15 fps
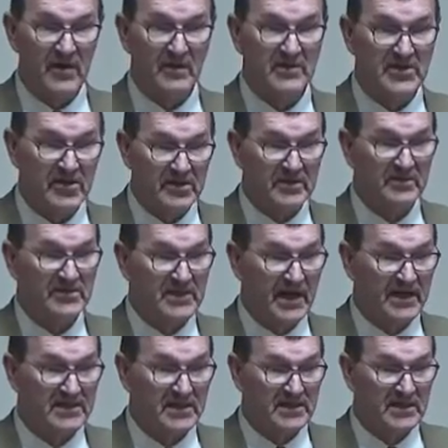
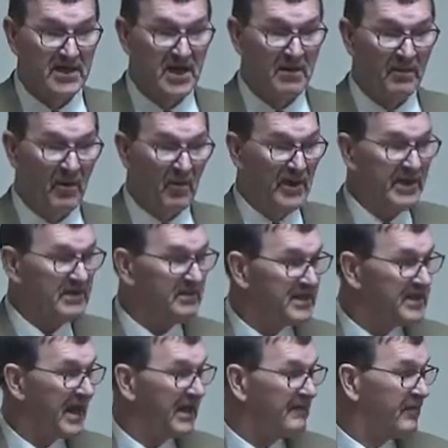circumstances, but we can be
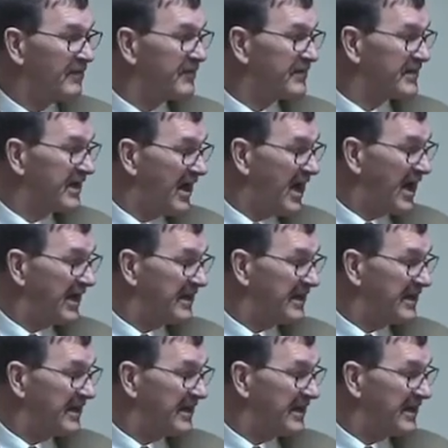thankful for God.